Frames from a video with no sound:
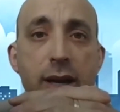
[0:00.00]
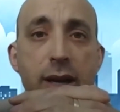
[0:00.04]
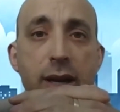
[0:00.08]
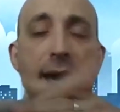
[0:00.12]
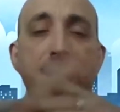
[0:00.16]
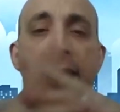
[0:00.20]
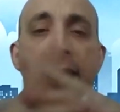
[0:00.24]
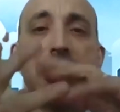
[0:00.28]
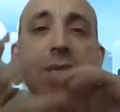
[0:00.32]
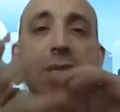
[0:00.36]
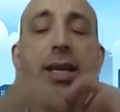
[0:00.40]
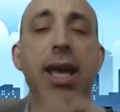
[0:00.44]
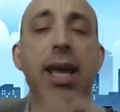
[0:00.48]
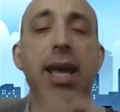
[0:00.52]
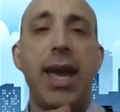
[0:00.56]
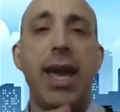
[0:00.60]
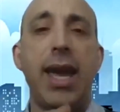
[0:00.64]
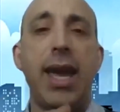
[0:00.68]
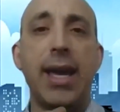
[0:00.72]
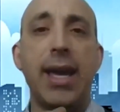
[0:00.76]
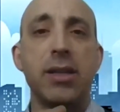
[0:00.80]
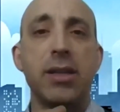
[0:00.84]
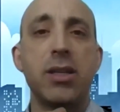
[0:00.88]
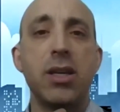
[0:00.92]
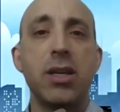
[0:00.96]
hand in
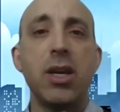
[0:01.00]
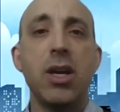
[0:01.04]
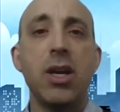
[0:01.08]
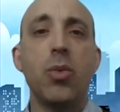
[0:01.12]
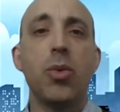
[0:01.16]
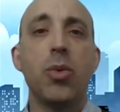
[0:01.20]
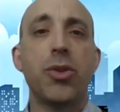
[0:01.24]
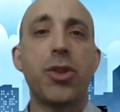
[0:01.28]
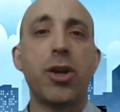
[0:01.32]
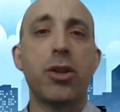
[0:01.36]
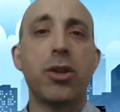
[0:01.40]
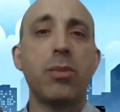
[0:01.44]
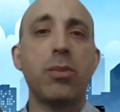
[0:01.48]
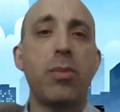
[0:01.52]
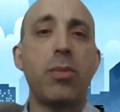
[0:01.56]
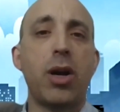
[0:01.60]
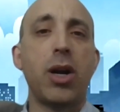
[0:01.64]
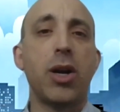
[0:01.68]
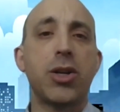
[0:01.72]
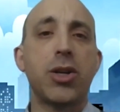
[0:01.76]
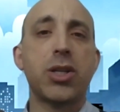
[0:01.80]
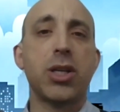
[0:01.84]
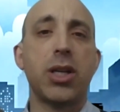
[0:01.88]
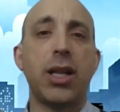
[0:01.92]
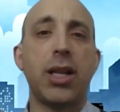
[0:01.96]
hand with other
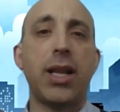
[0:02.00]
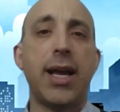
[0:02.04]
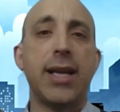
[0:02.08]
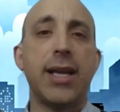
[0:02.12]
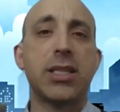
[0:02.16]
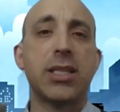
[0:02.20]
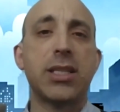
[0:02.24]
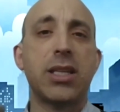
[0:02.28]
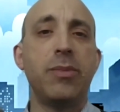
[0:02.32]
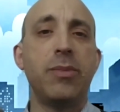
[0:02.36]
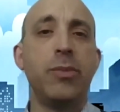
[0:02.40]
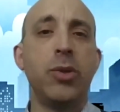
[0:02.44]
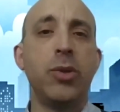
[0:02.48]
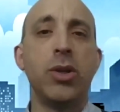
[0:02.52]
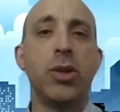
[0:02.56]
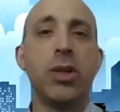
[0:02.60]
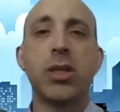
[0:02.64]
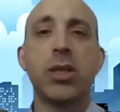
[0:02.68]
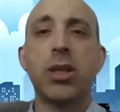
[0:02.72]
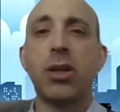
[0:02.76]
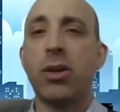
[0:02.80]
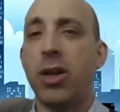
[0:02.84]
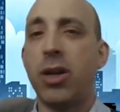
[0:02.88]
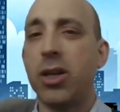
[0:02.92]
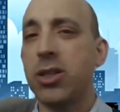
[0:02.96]
marginalized communities
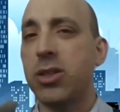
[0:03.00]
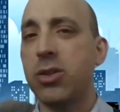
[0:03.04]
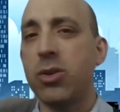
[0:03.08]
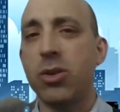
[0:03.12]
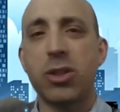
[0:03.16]
that are also